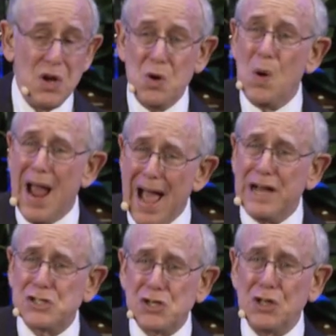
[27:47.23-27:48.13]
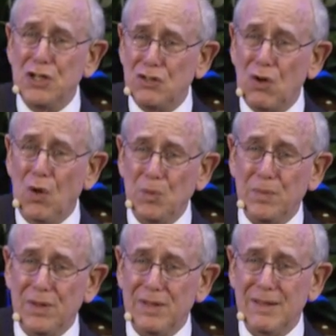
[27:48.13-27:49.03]
who actually told
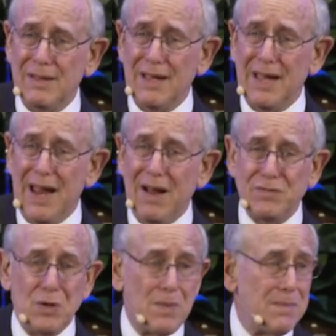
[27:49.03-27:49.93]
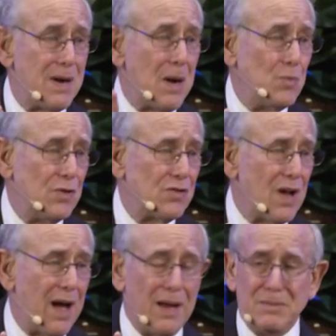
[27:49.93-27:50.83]
me, after my mom was
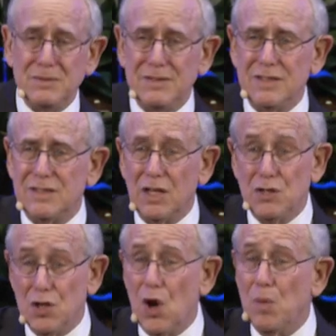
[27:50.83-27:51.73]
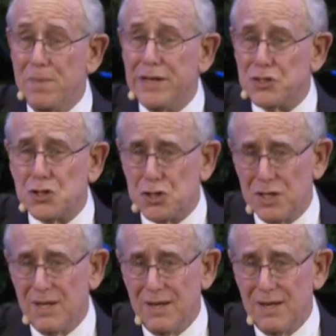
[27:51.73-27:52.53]
gone, she said, "You know, Mitch,